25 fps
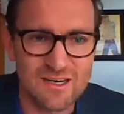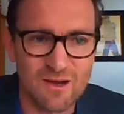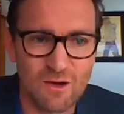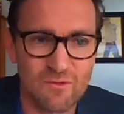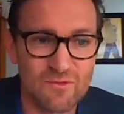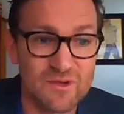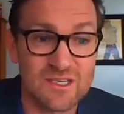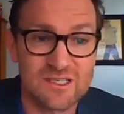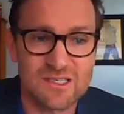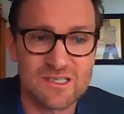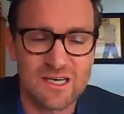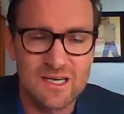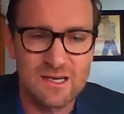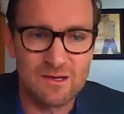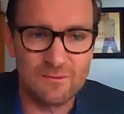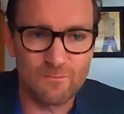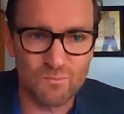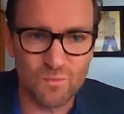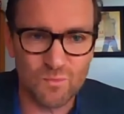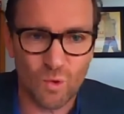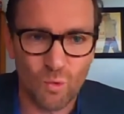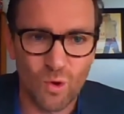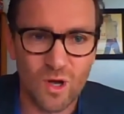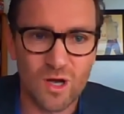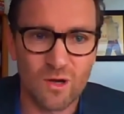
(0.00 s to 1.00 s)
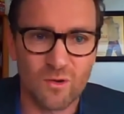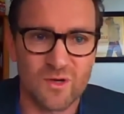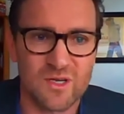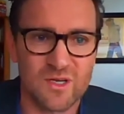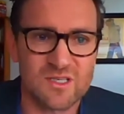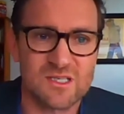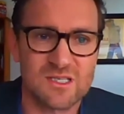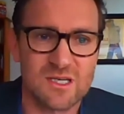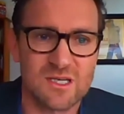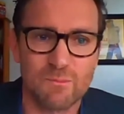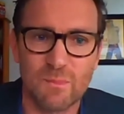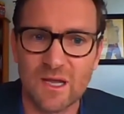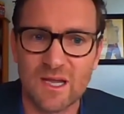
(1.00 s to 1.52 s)
And obviously
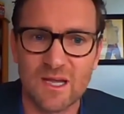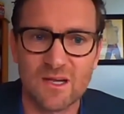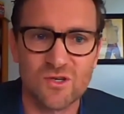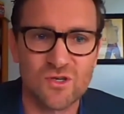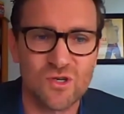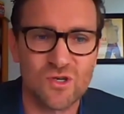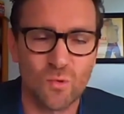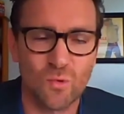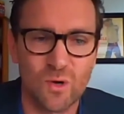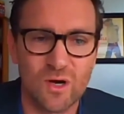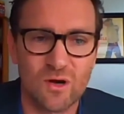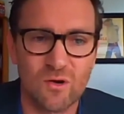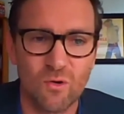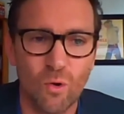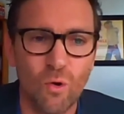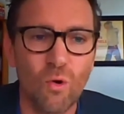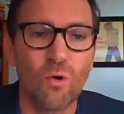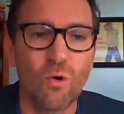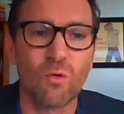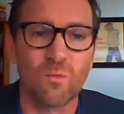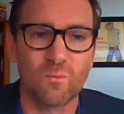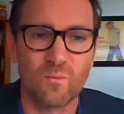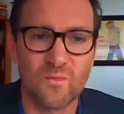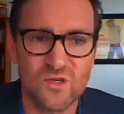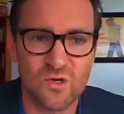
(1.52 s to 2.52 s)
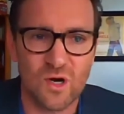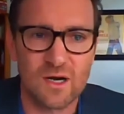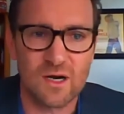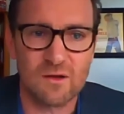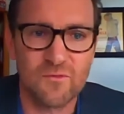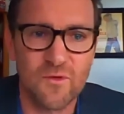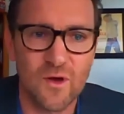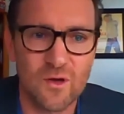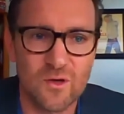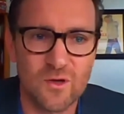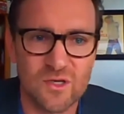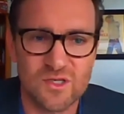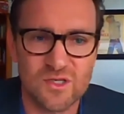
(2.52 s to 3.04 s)
wellness is a big issue we're all
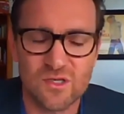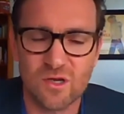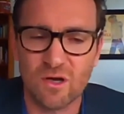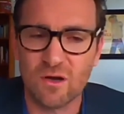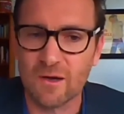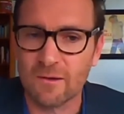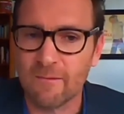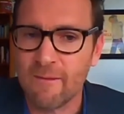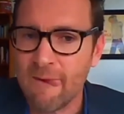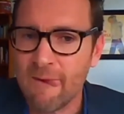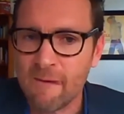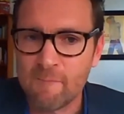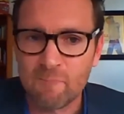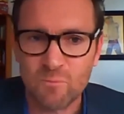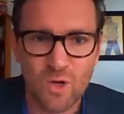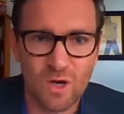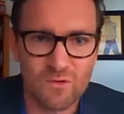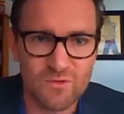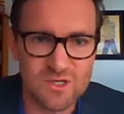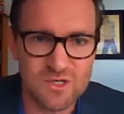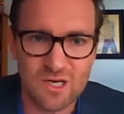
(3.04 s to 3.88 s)
trying to focus on.